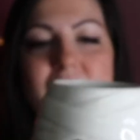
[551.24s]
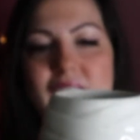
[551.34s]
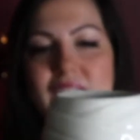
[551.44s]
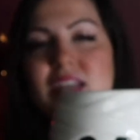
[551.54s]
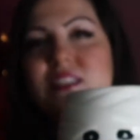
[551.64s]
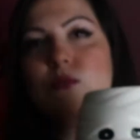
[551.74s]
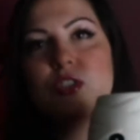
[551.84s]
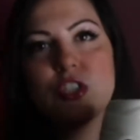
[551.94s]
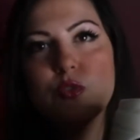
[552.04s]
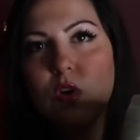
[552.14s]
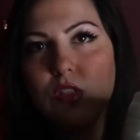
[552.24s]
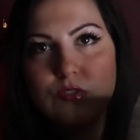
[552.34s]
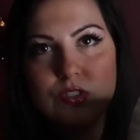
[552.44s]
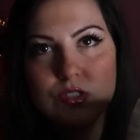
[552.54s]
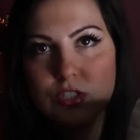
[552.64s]
And it was just one of
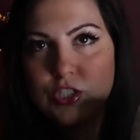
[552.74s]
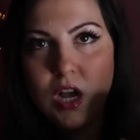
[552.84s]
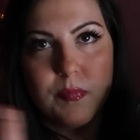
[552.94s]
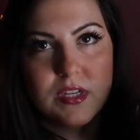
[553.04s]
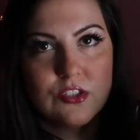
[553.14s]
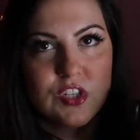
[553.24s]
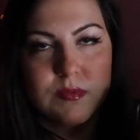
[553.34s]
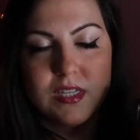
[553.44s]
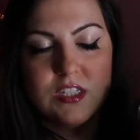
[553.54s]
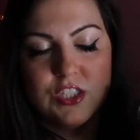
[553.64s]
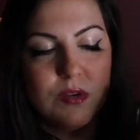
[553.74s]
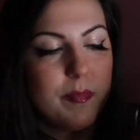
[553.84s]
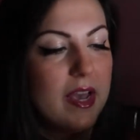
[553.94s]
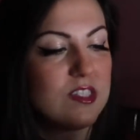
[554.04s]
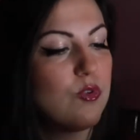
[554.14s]
those shopping trips at TJ
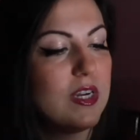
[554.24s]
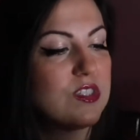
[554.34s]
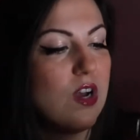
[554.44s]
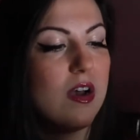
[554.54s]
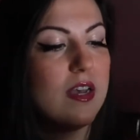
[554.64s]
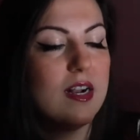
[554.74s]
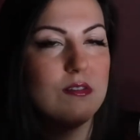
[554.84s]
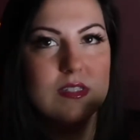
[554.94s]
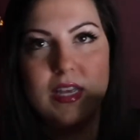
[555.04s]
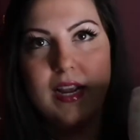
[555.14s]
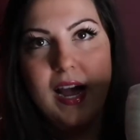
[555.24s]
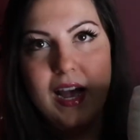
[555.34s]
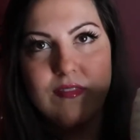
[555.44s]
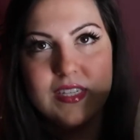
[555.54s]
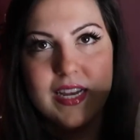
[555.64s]
Maxx where I saw it and I was like, I
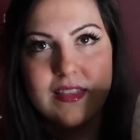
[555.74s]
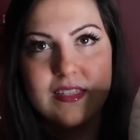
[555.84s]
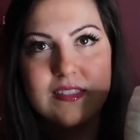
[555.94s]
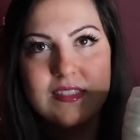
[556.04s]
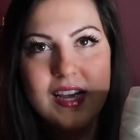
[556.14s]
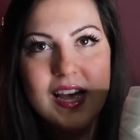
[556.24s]
have to get this.